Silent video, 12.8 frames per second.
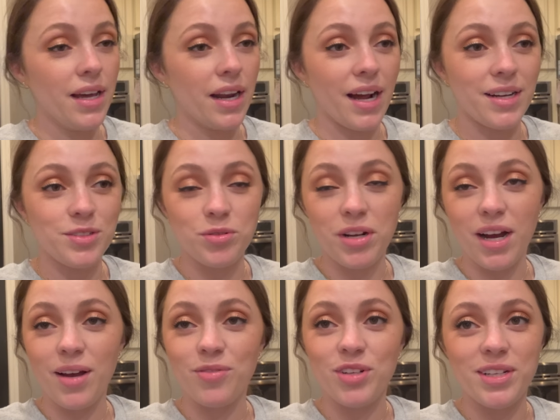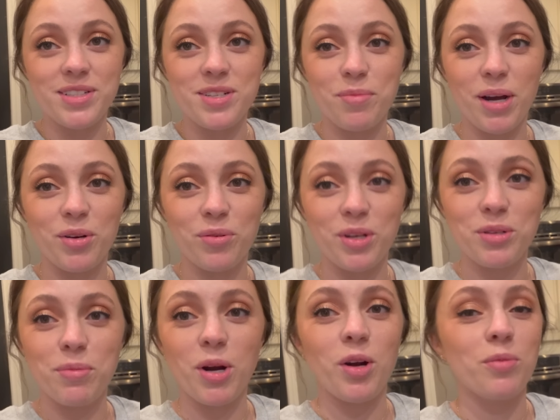and I do not have an 18-mile run
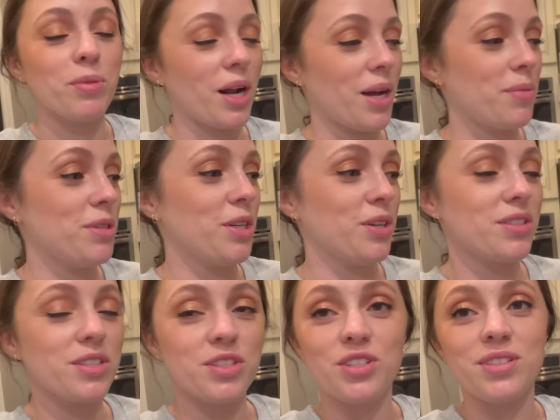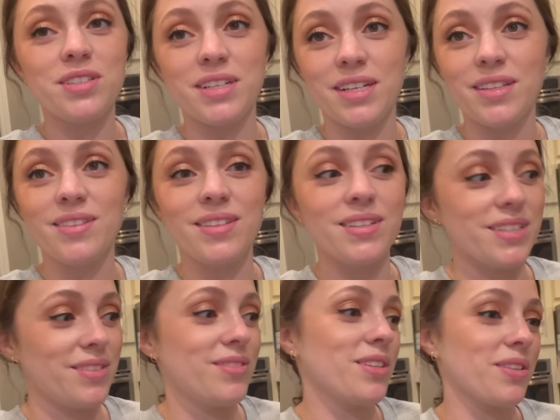tomorrow, but I am here to just eat the
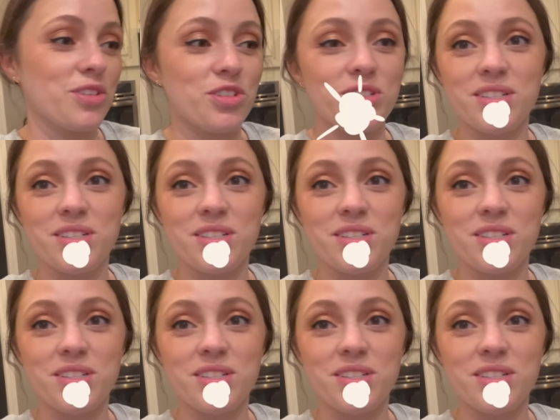delicious